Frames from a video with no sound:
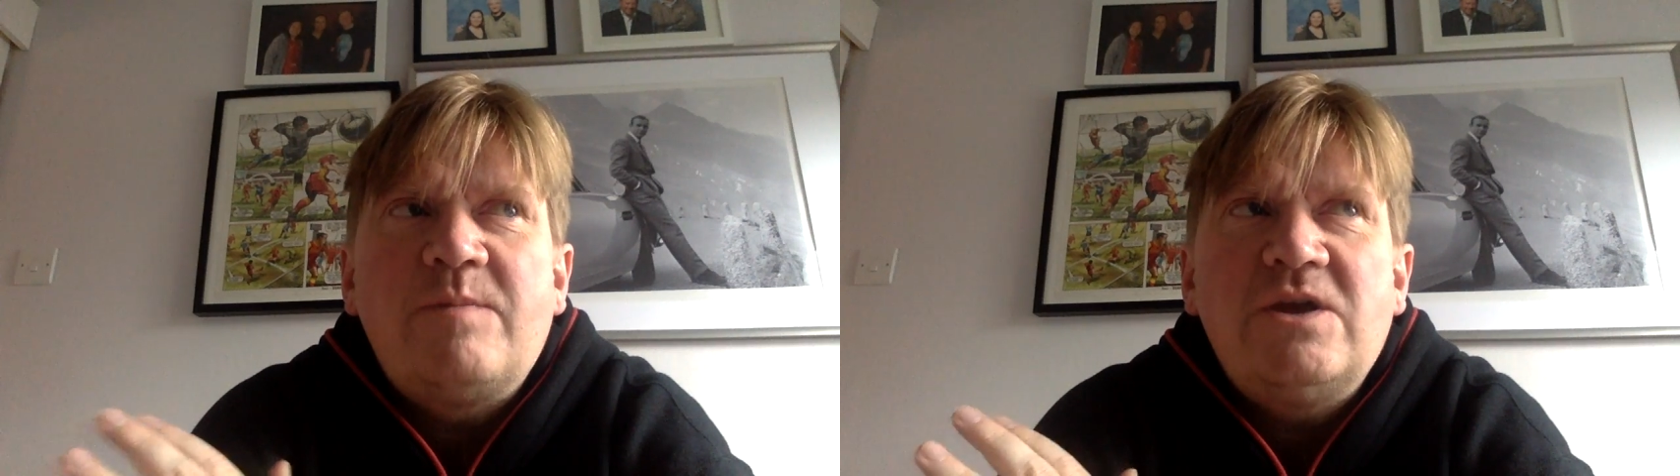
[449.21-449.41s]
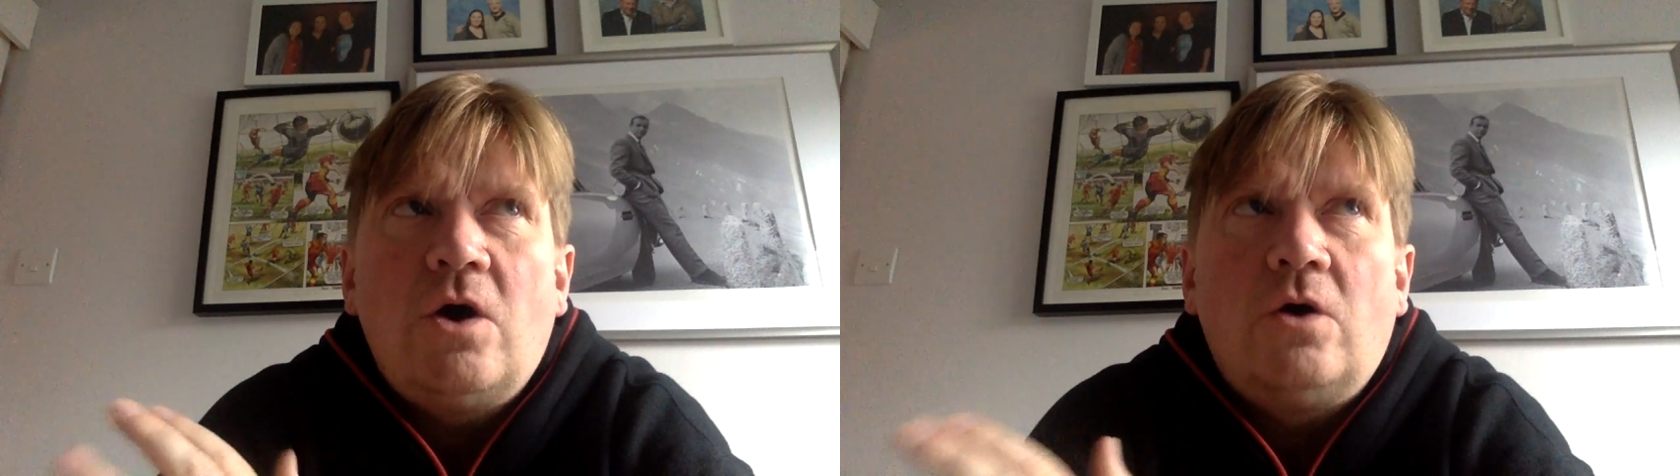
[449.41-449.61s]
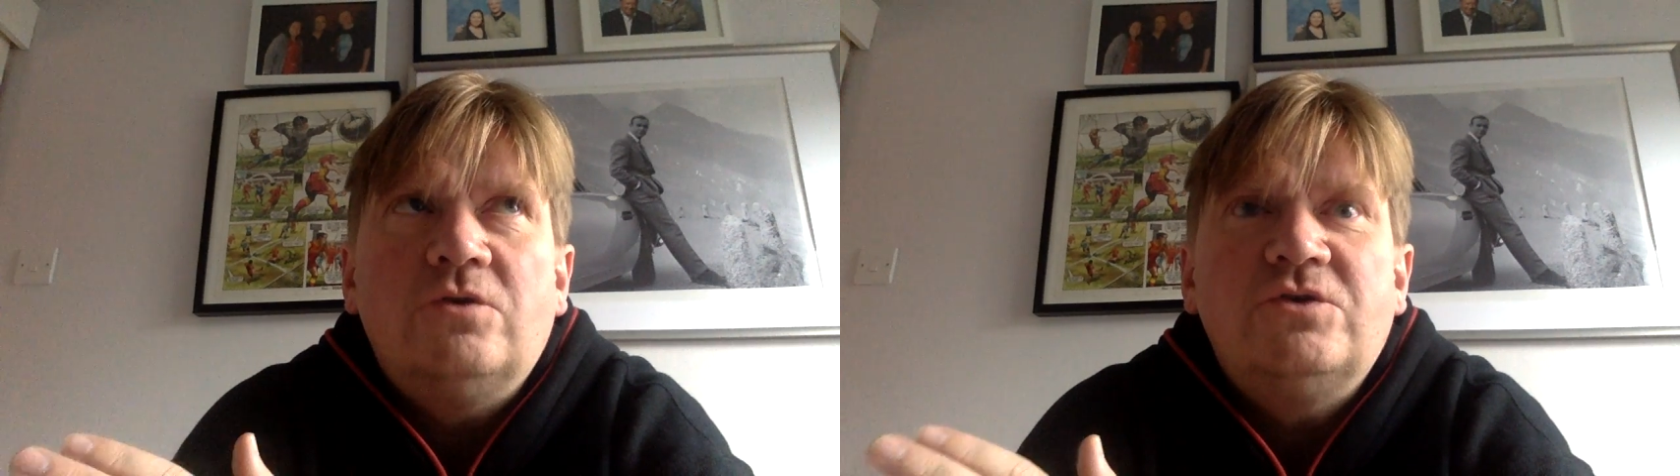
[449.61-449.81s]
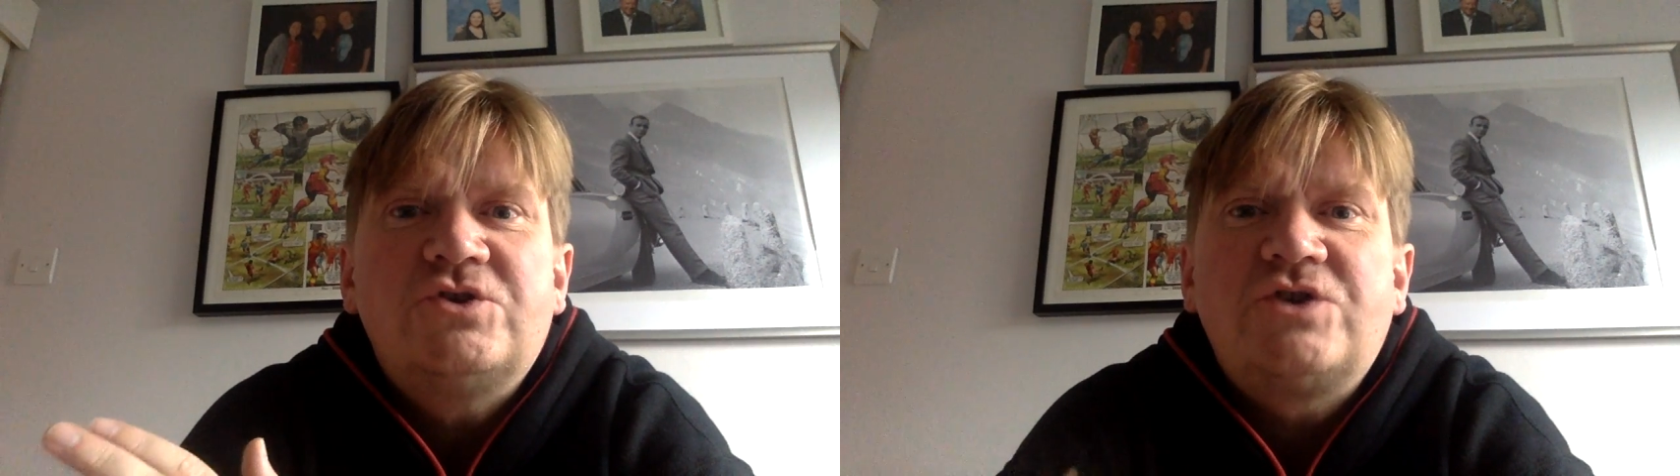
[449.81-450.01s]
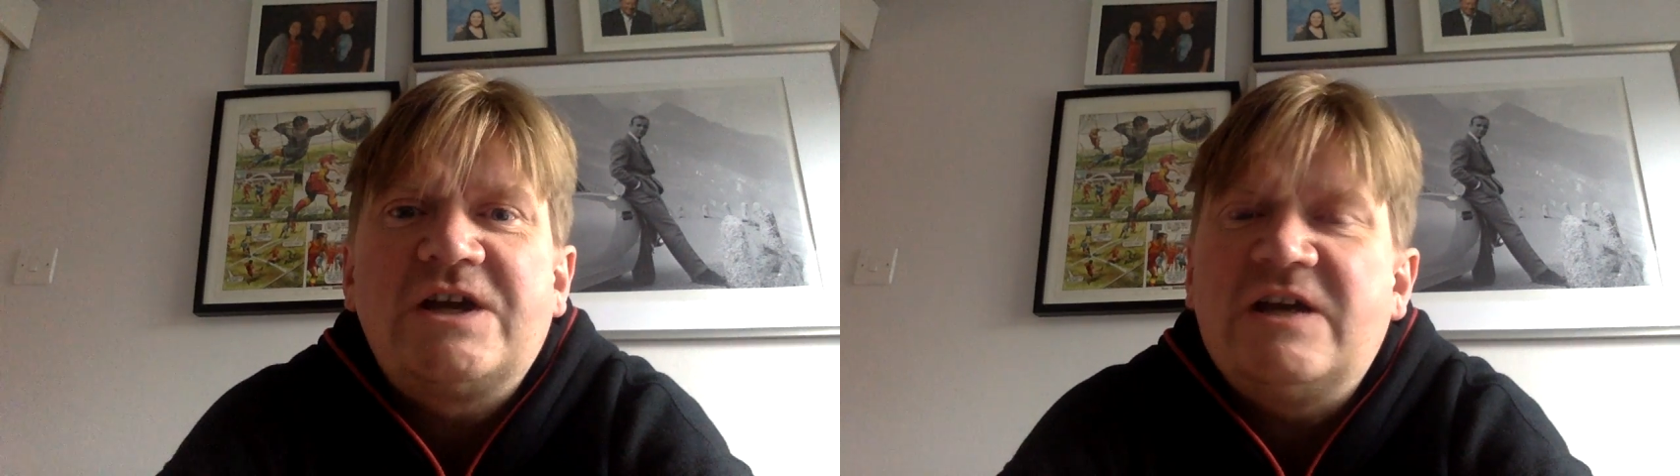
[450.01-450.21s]
beyond the
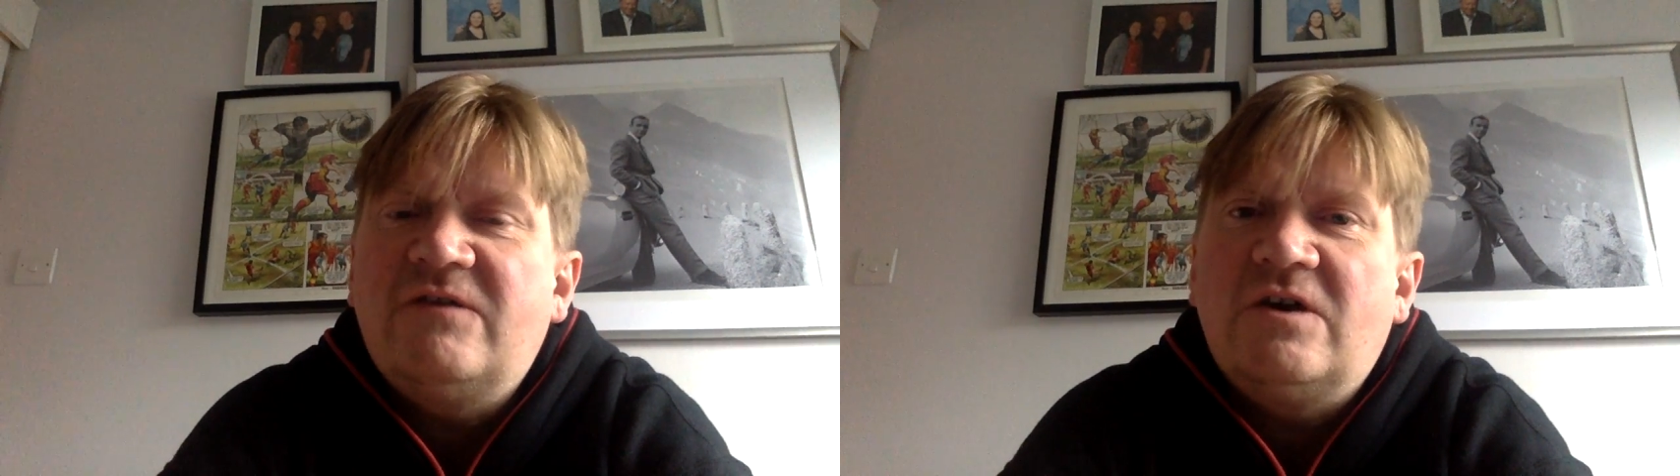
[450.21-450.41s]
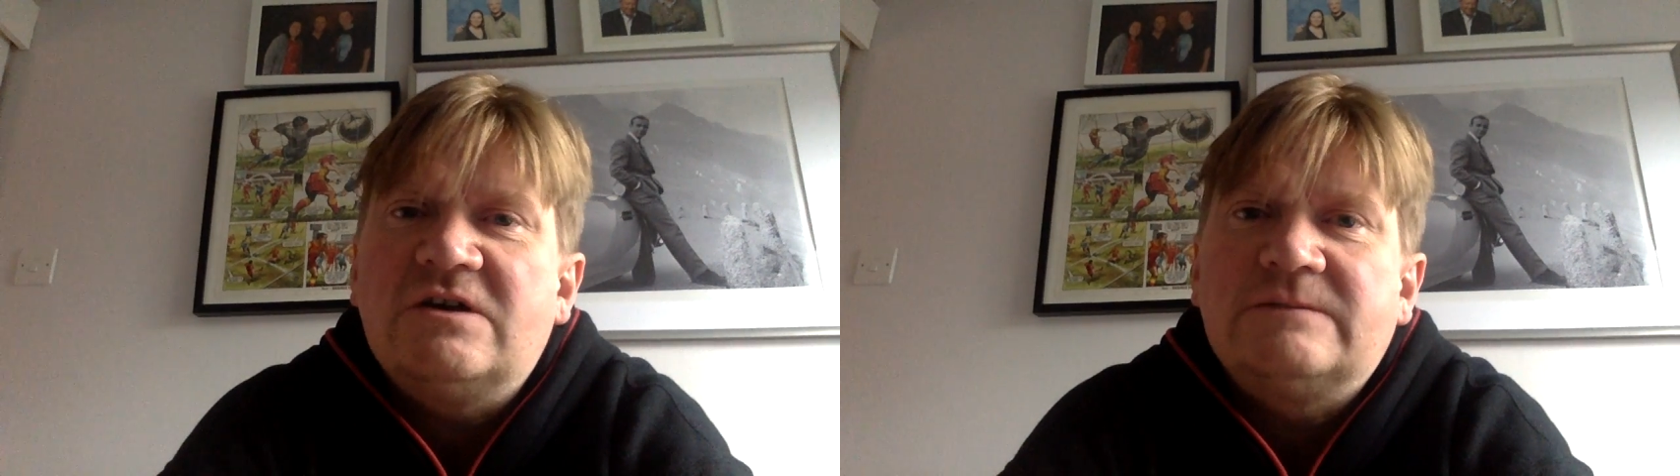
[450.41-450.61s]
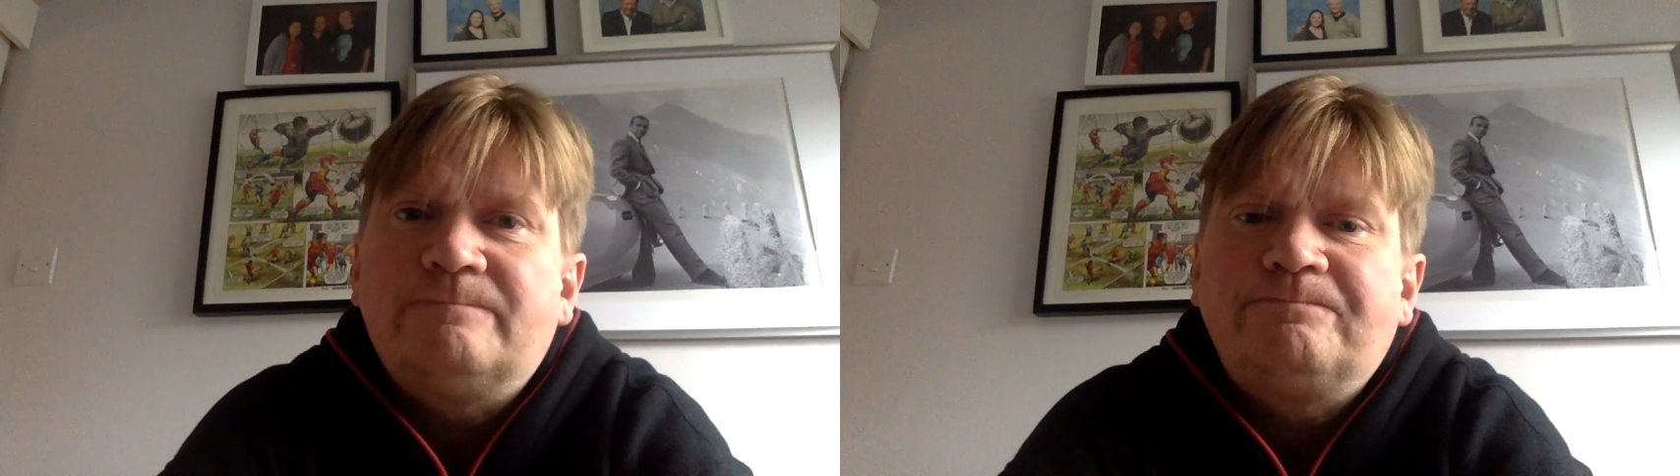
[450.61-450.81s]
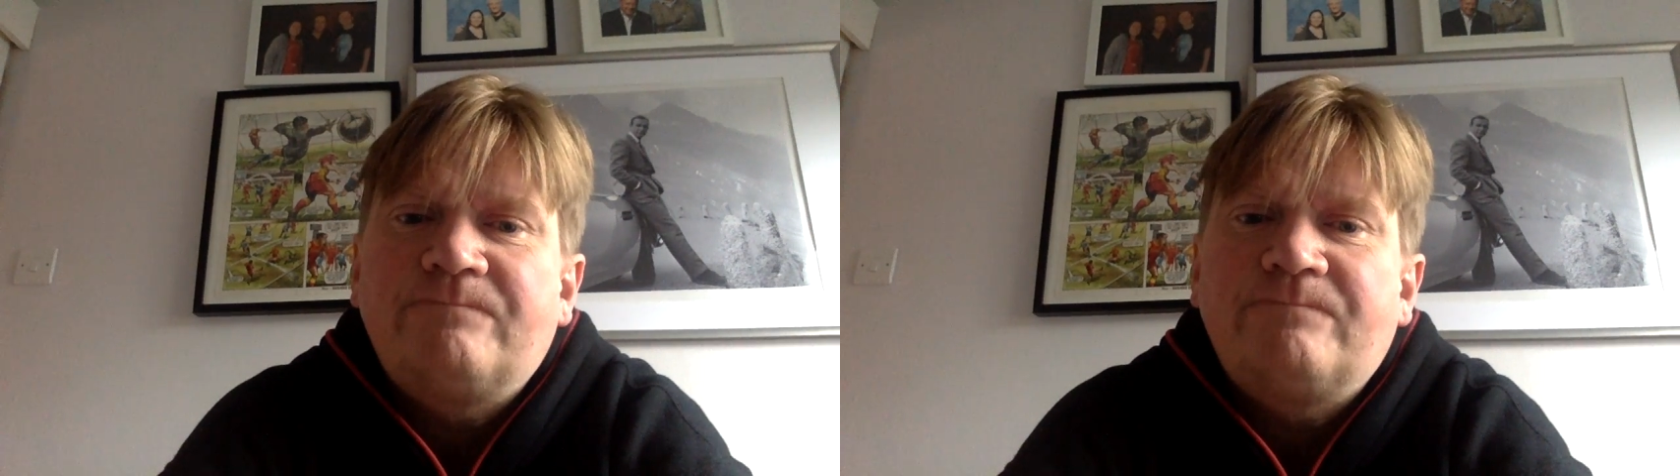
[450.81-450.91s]
Trekkieverse.